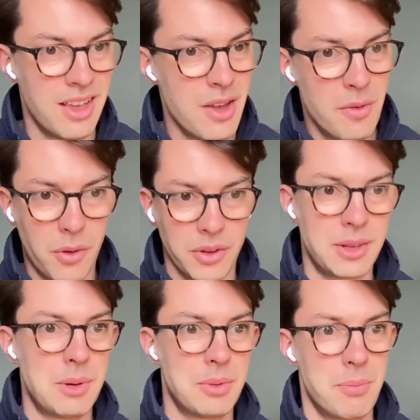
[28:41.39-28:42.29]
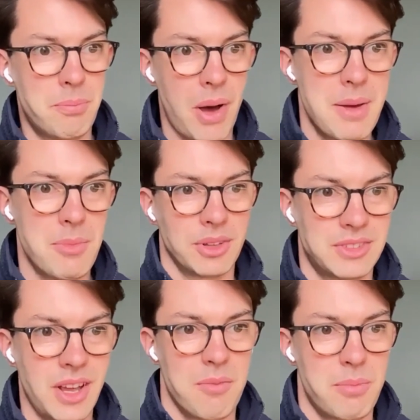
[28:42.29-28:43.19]
forcing people to buy more
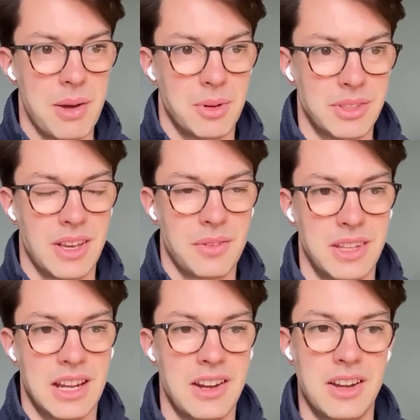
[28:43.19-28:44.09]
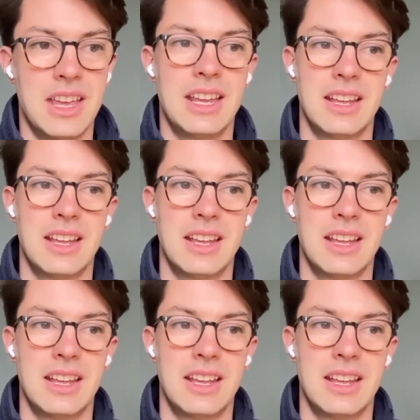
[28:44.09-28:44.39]
stuff that they don't need.